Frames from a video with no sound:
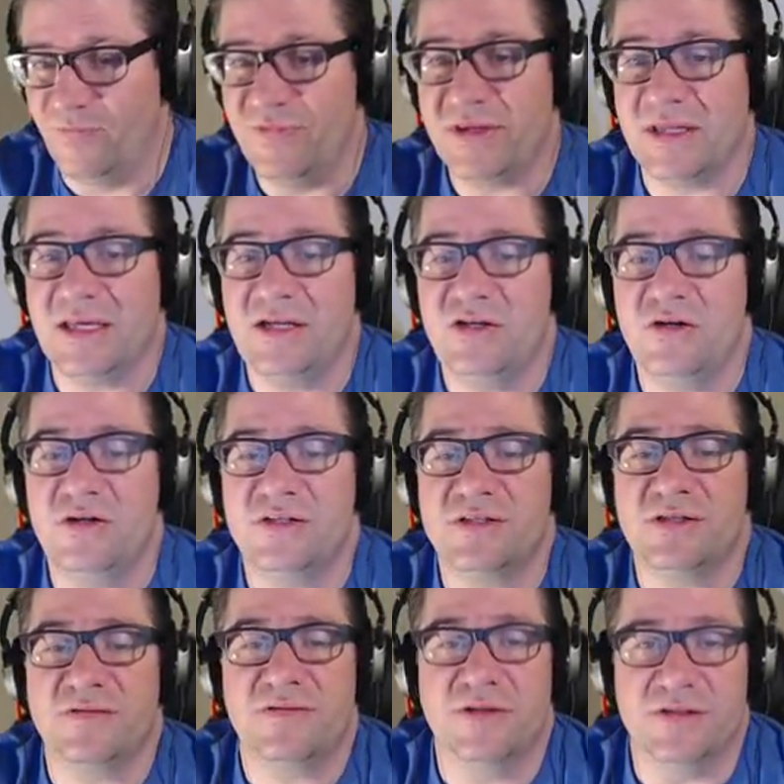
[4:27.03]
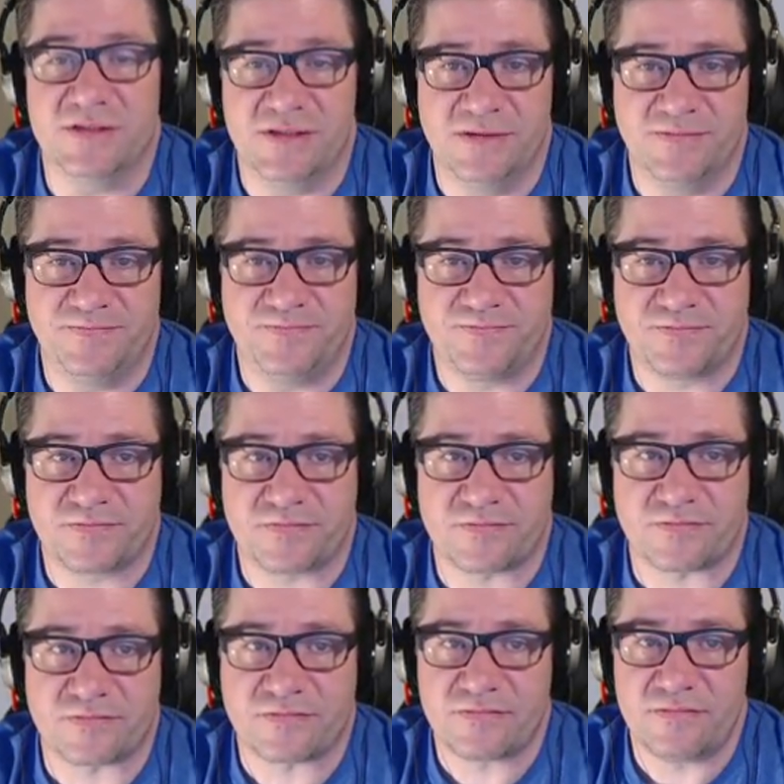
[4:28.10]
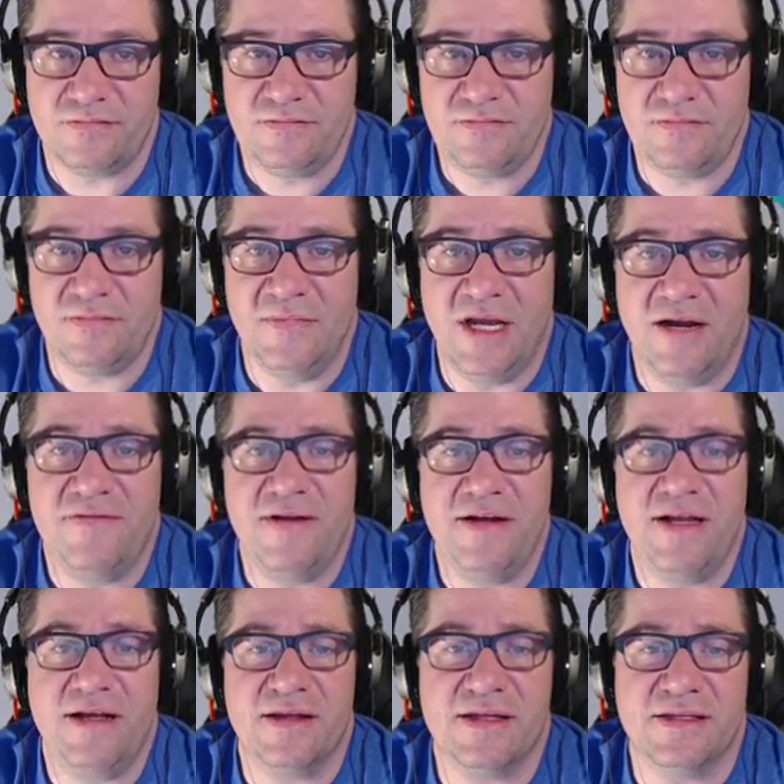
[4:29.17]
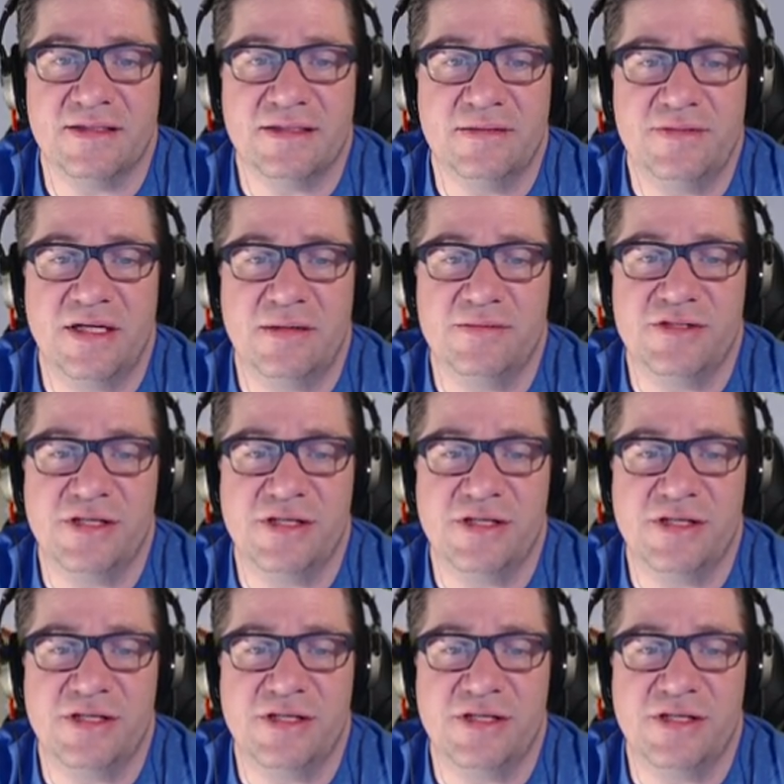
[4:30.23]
Eat your dessert first. I found out that sometimes you